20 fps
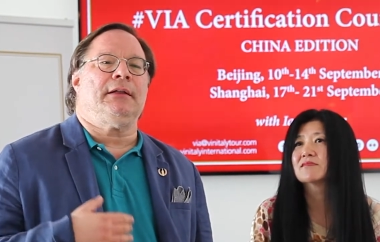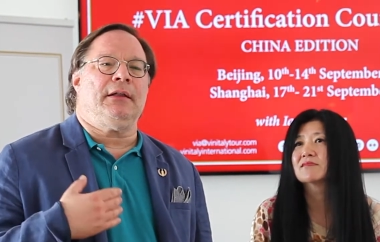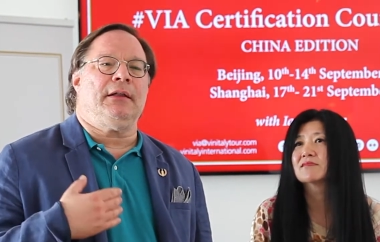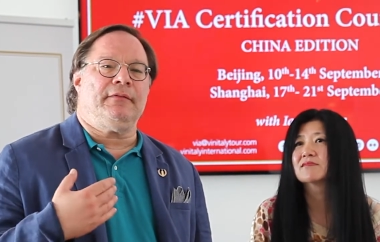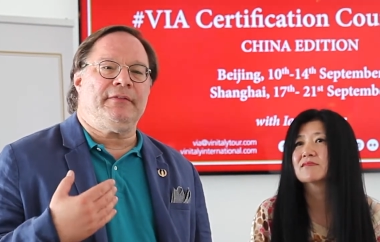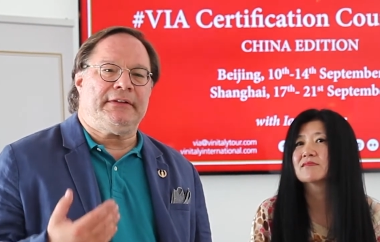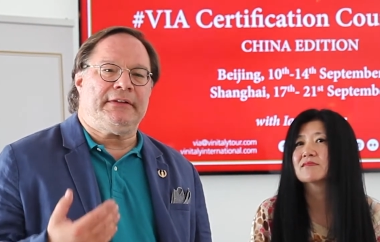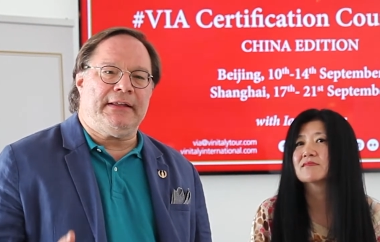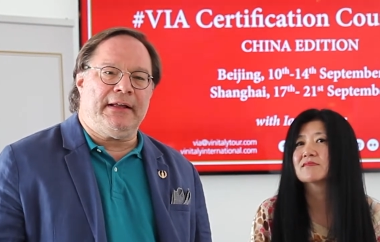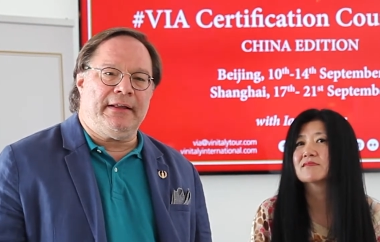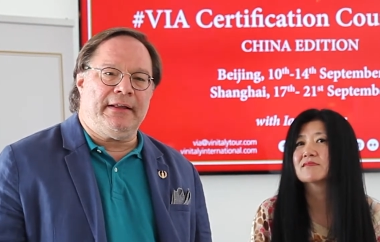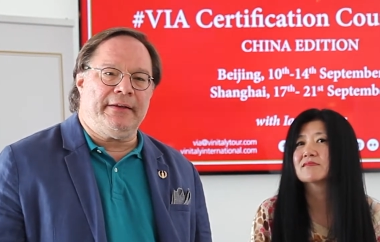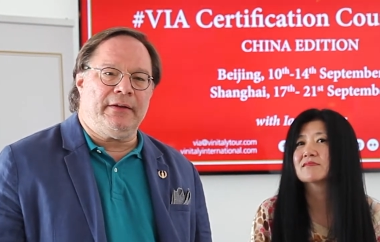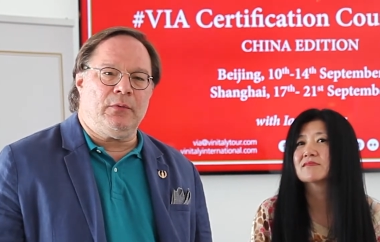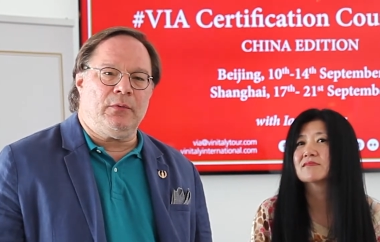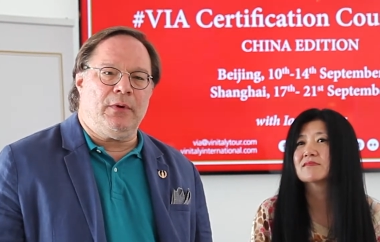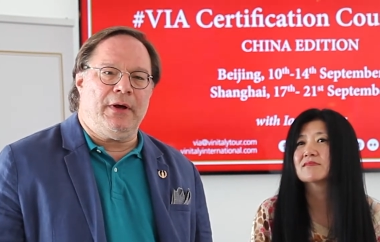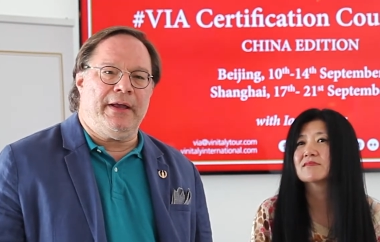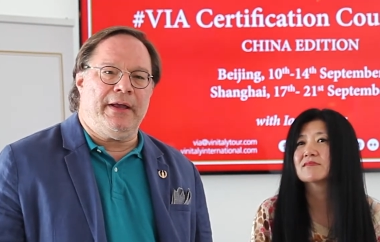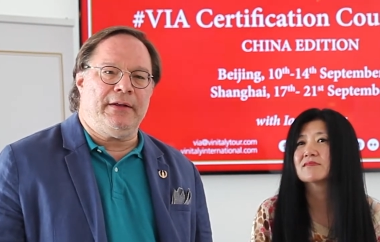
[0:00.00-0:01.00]
Speaker 1: love
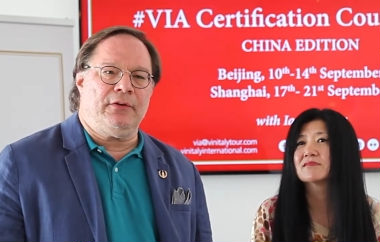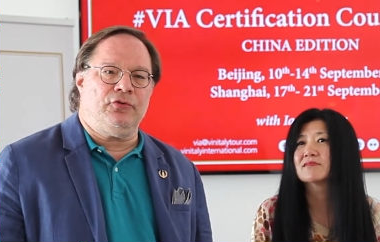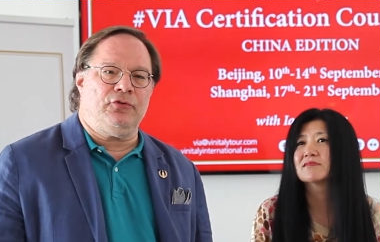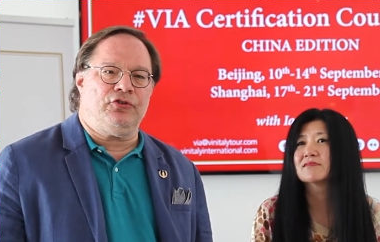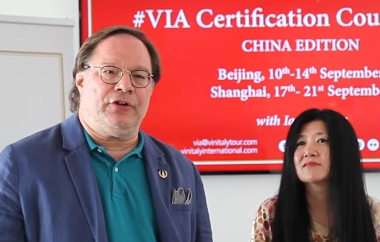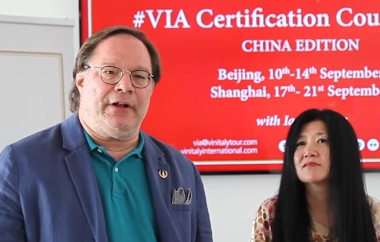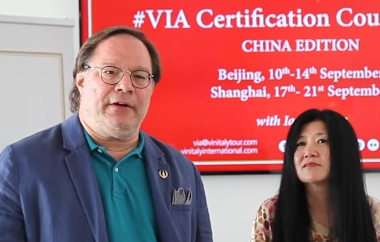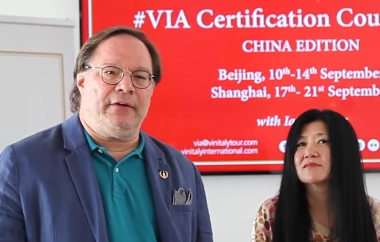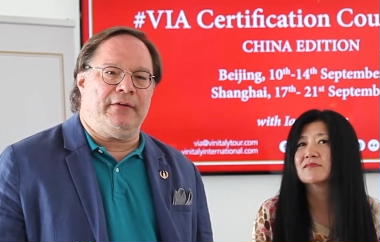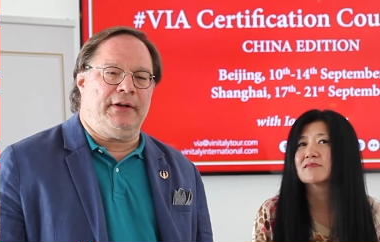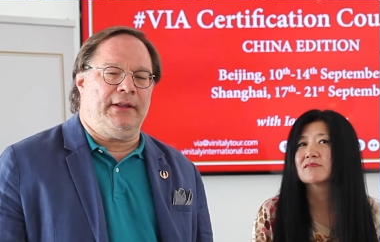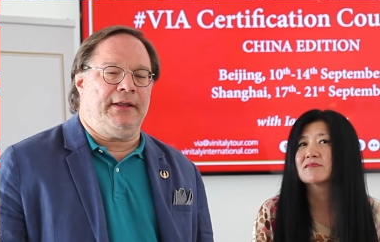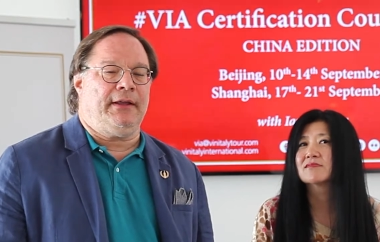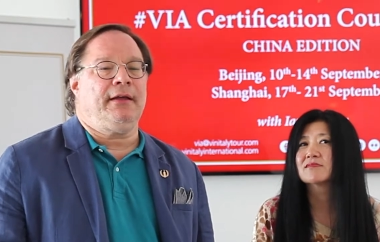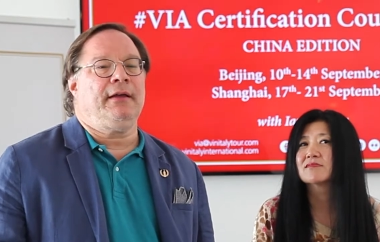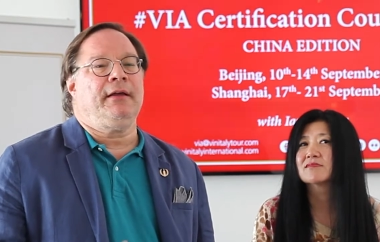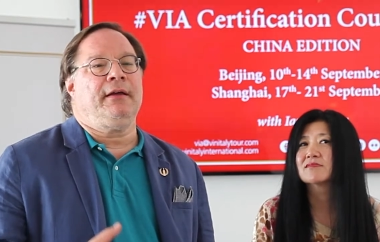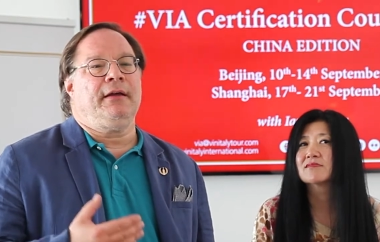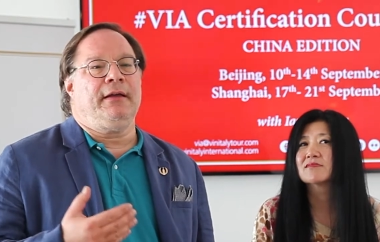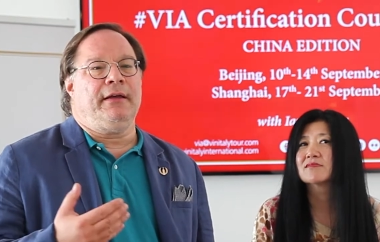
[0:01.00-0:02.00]
Italian wine in
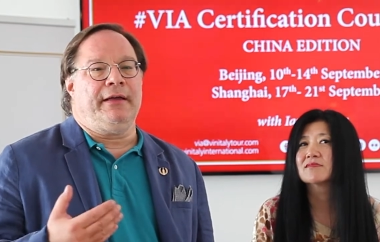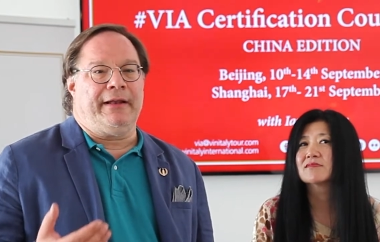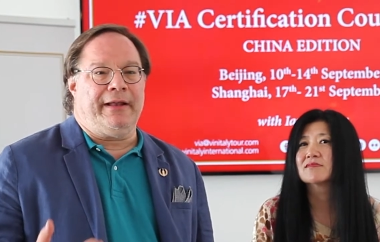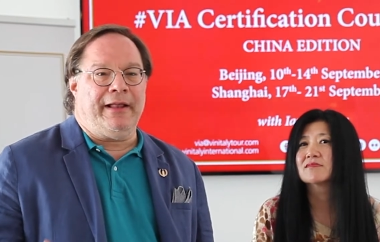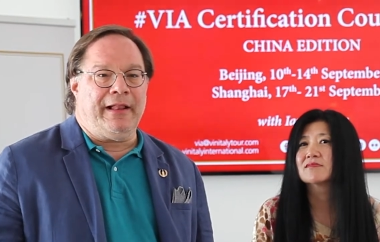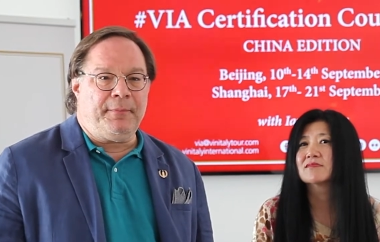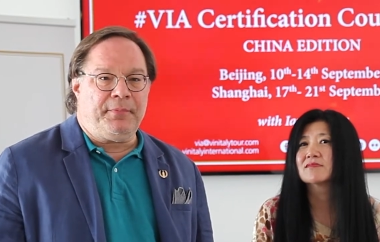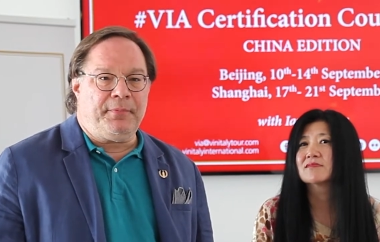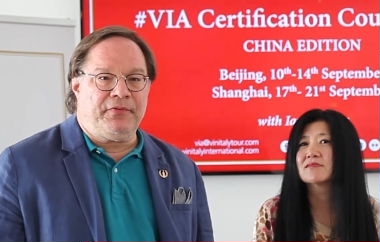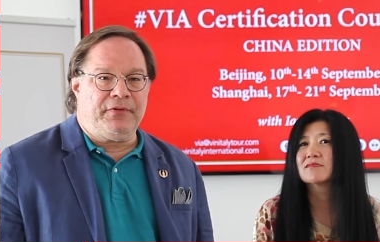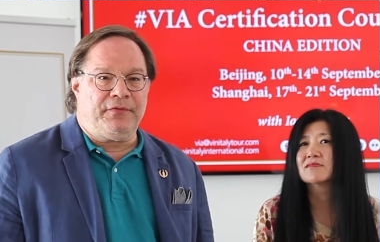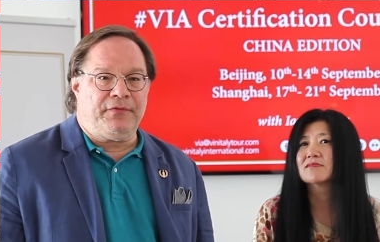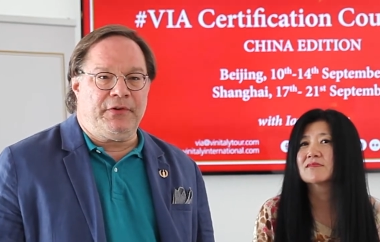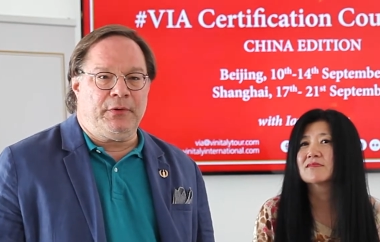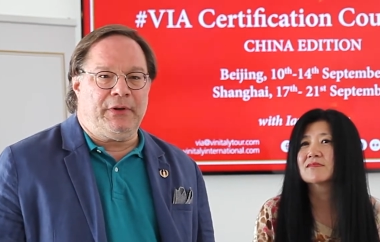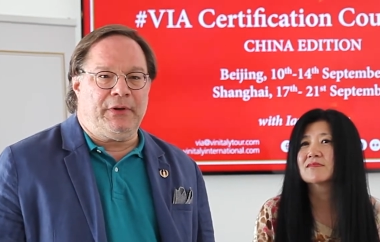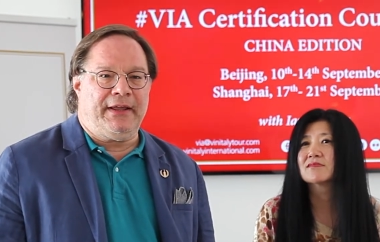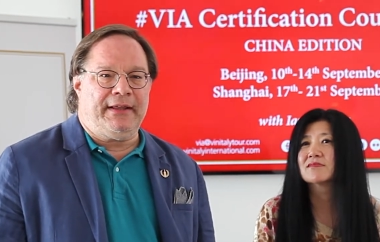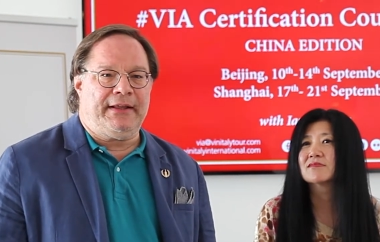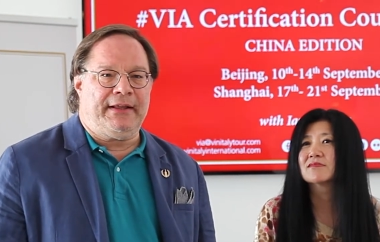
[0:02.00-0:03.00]
generally. It helps if
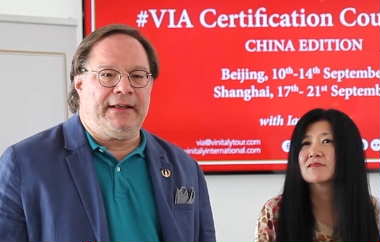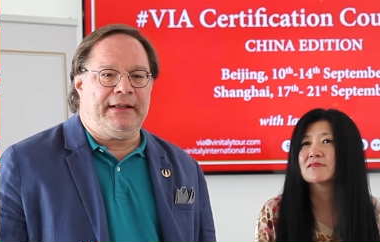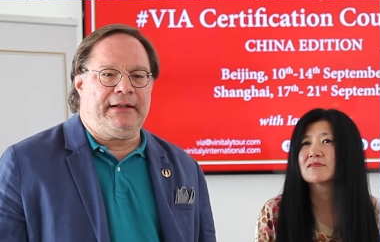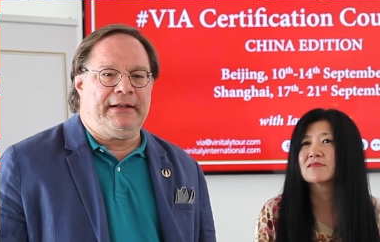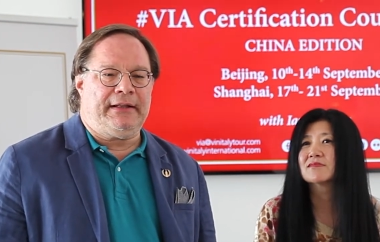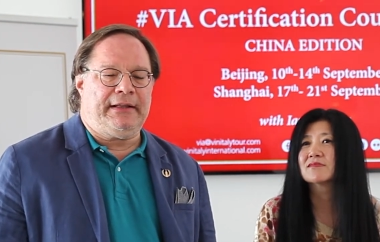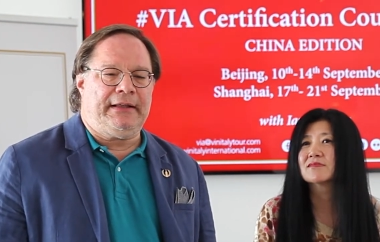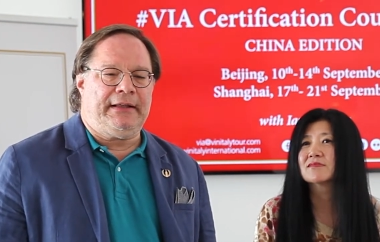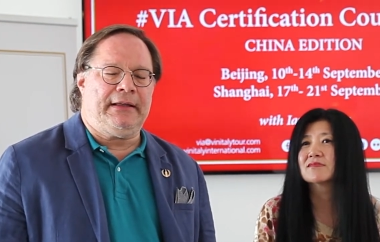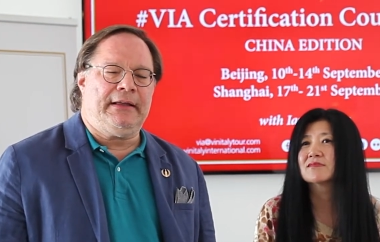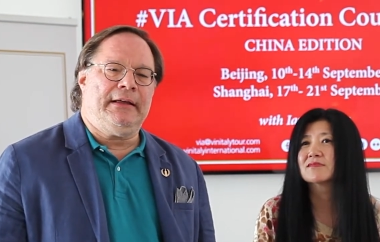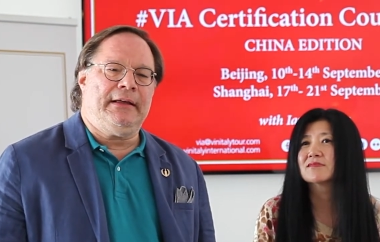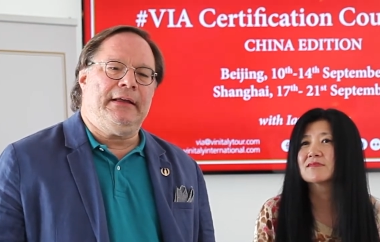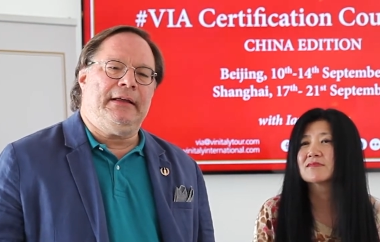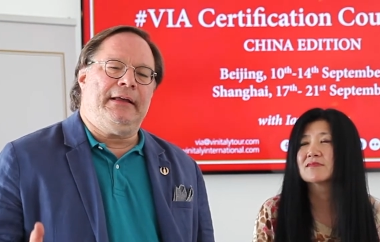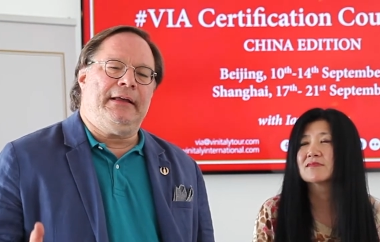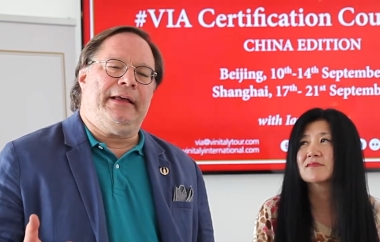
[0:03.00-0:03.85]
you like Italy.